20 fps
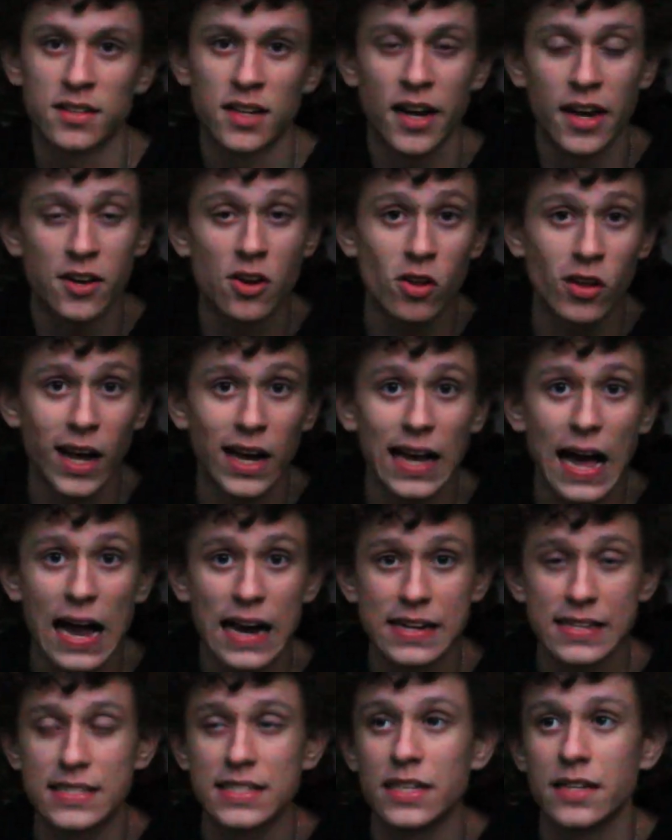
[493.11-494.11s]
And I know that
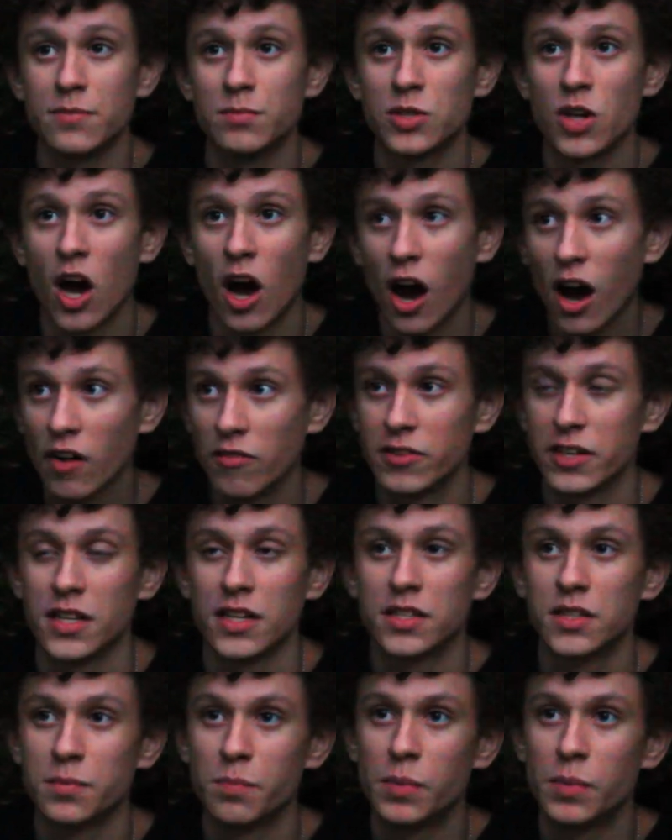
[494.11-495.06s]
kind of seems obvious,